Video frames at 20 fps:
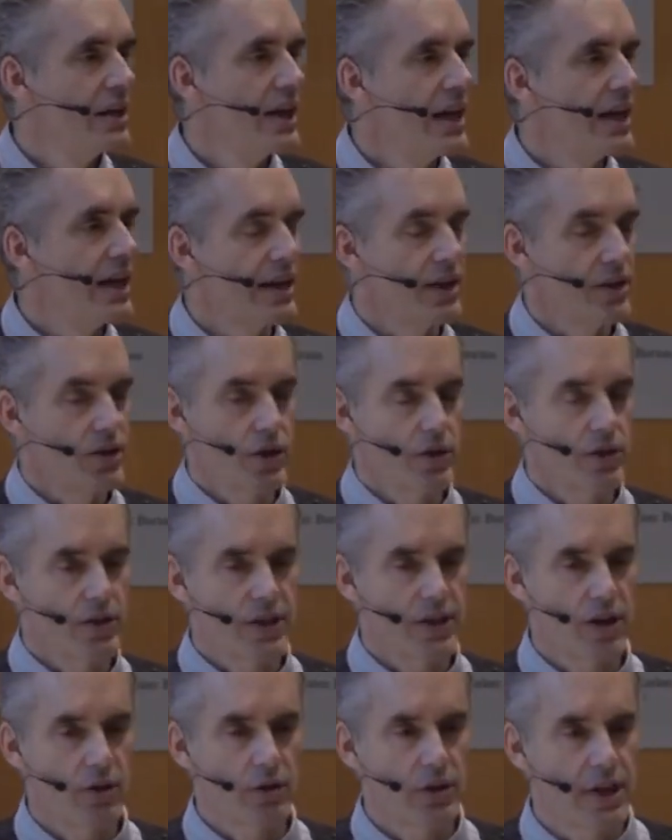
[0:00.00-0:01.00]
And it turns
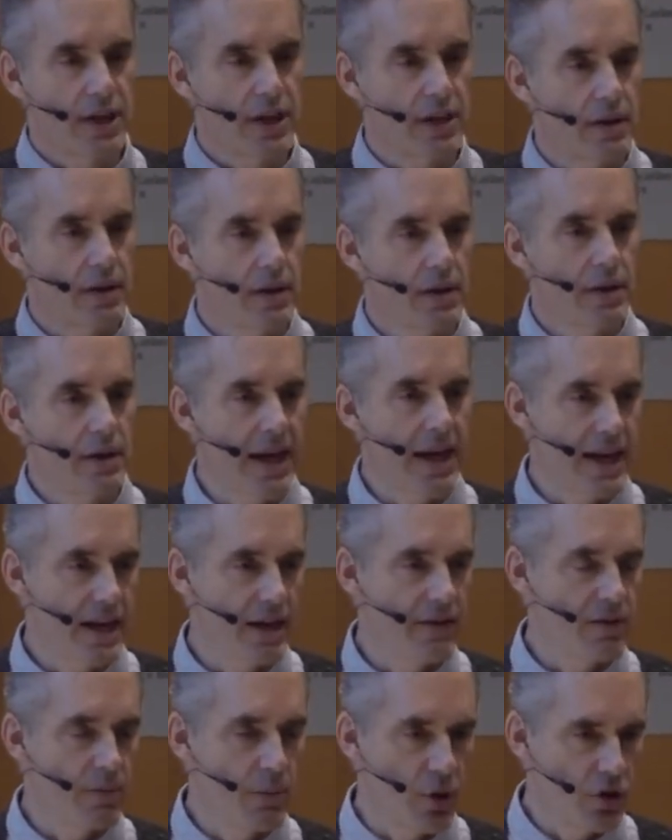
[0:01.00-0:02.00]
out that
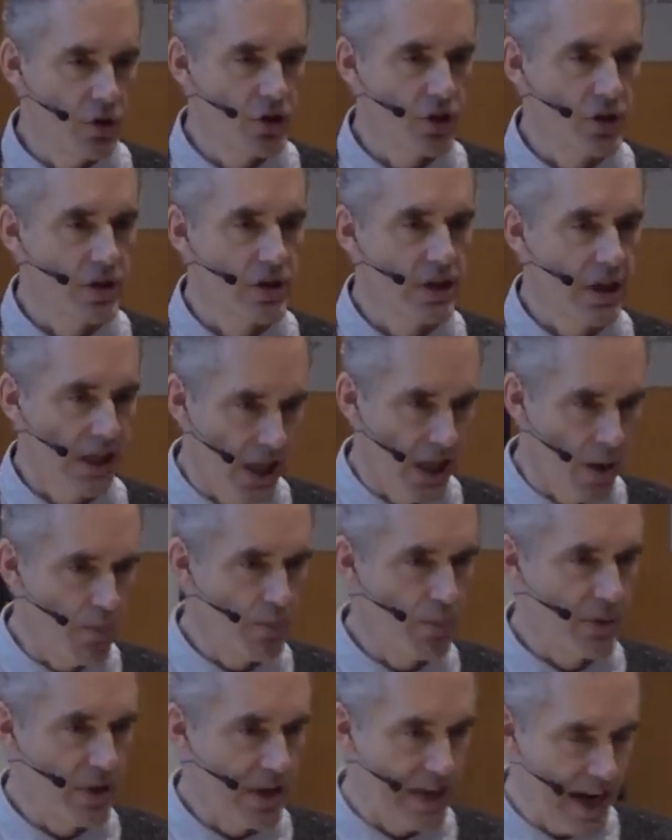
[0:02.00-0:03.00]
negative emotions
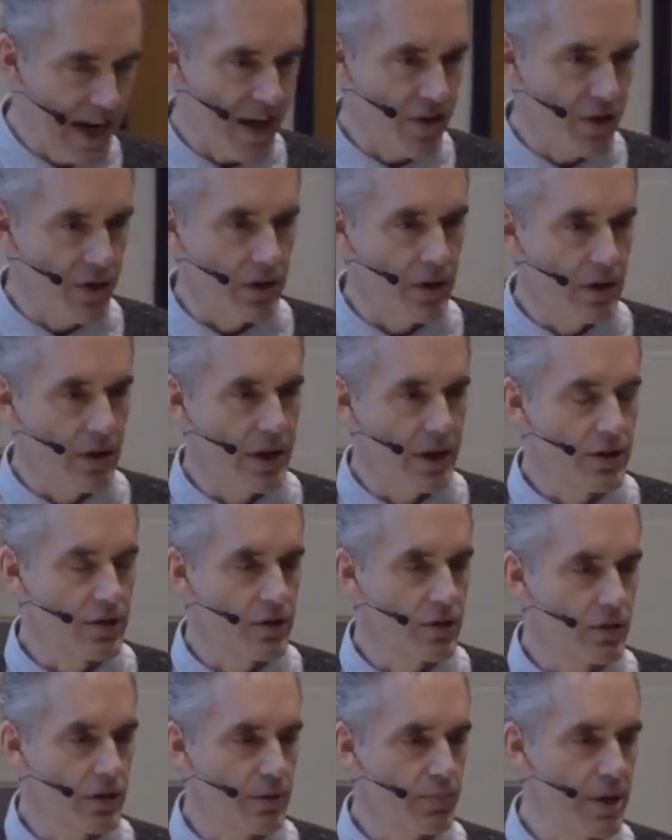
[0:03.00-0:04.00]
clump together, and
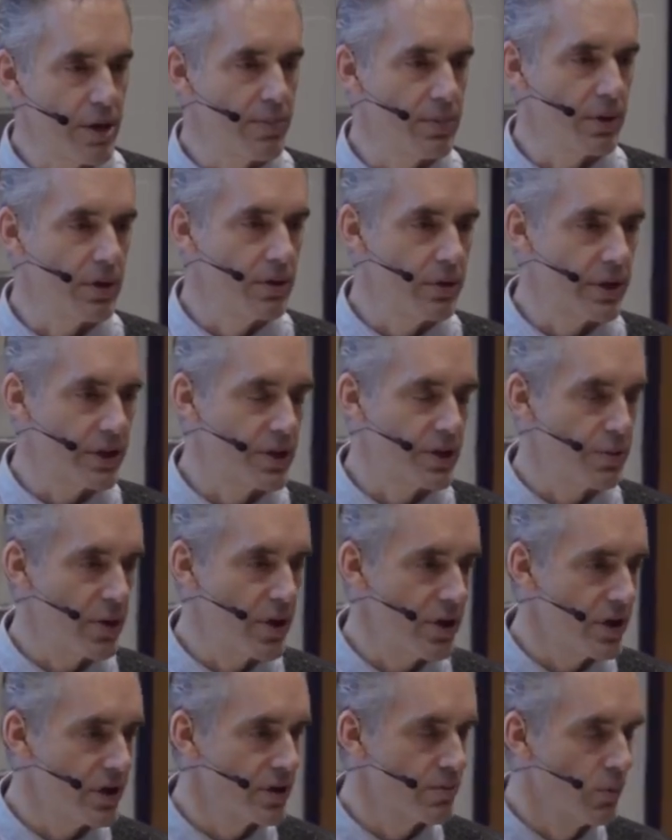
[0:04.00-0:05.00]
so that people who
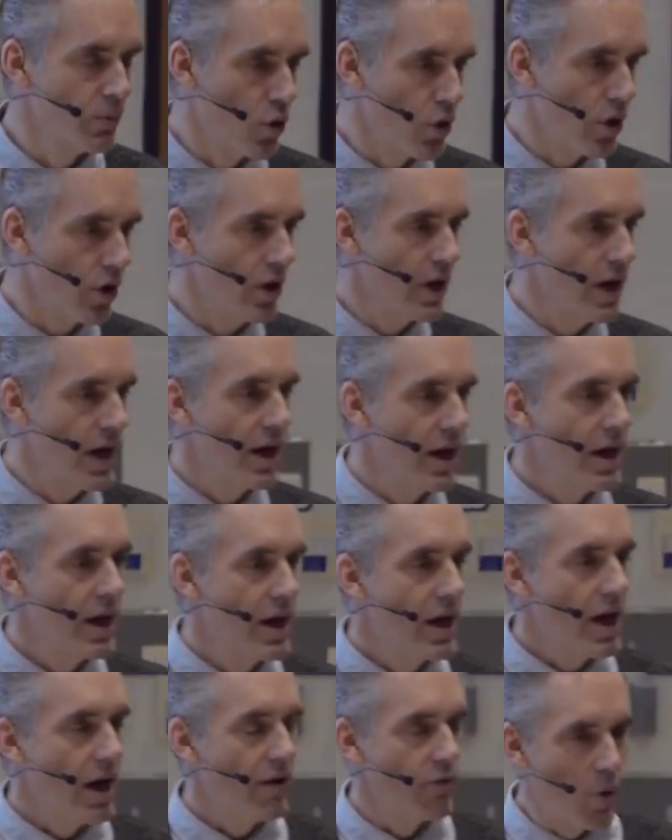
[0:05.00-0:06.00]
experience more
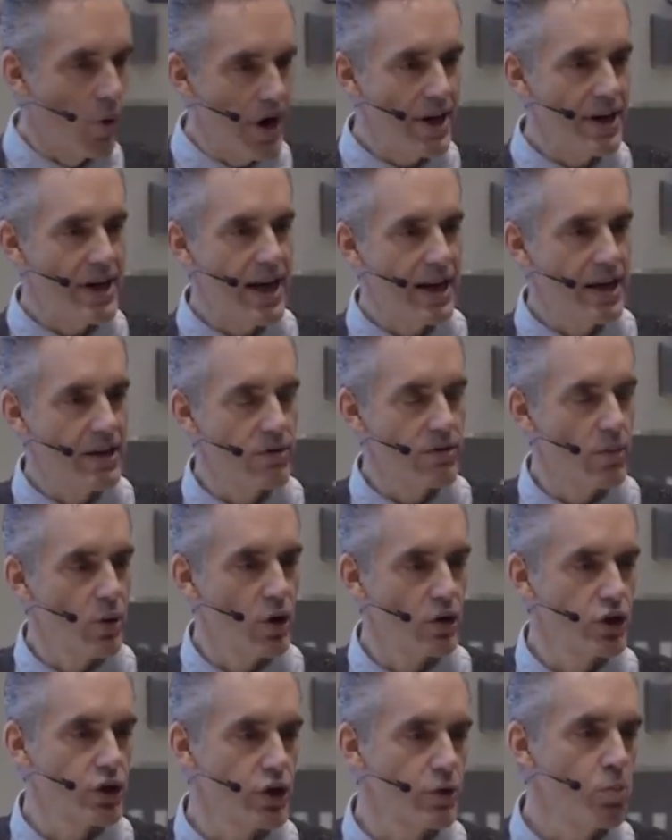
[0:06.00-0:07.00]
of one negative
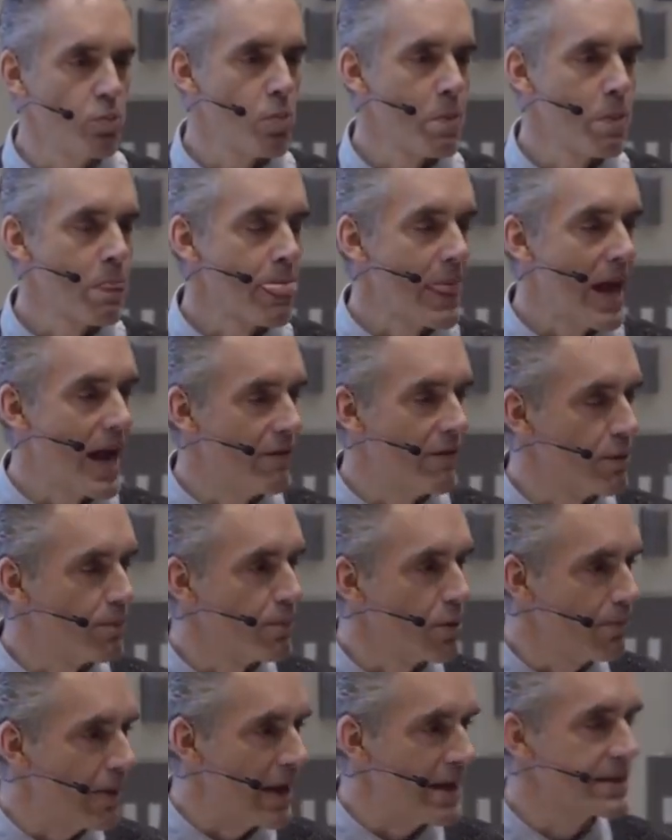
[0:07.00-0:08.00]
emotion have a
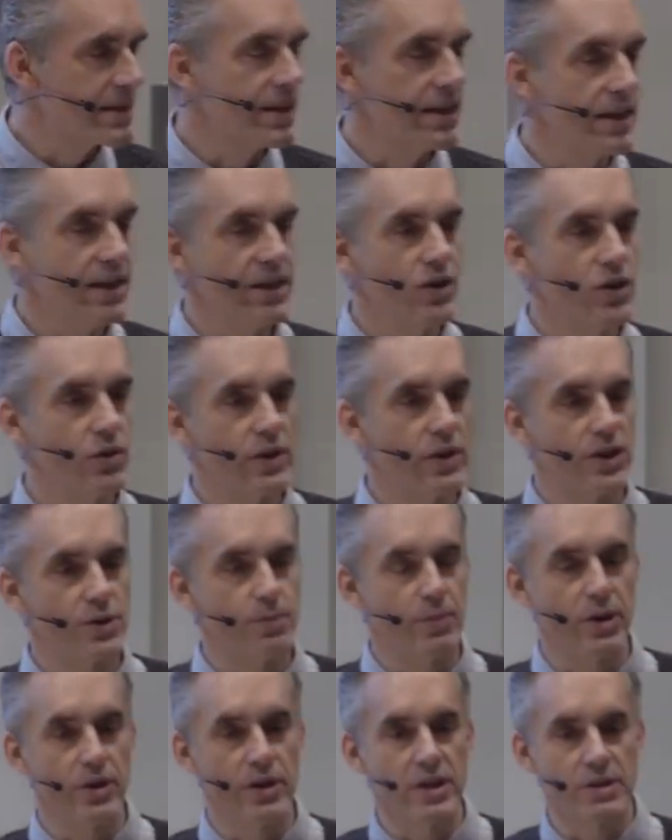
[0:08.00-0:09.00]
propensity to
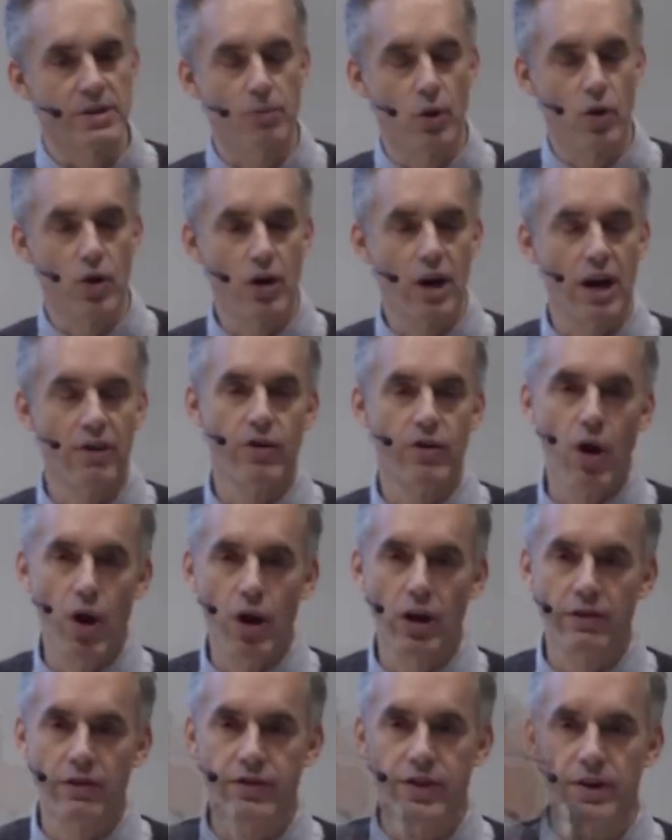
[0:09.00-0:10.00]
experience more of
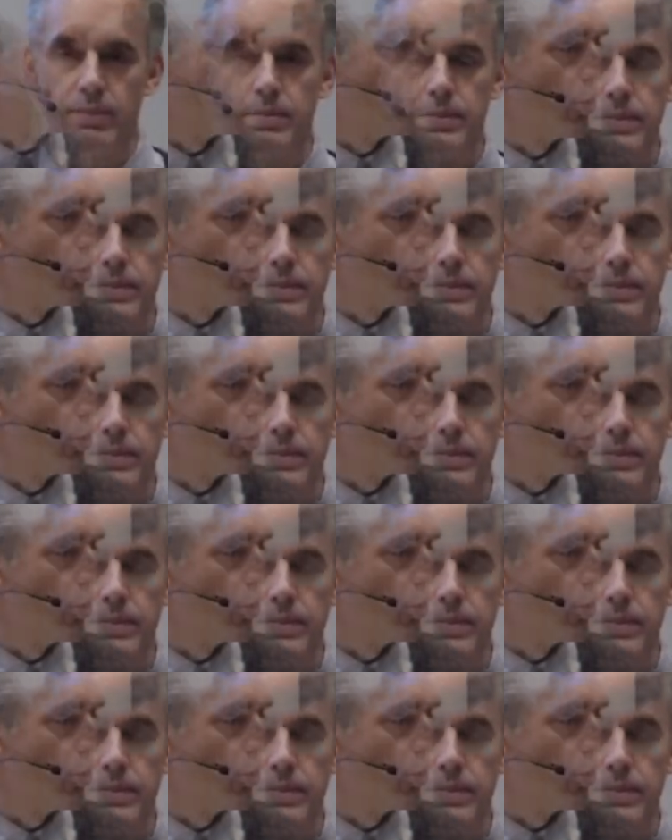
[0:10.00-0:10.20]
all of them.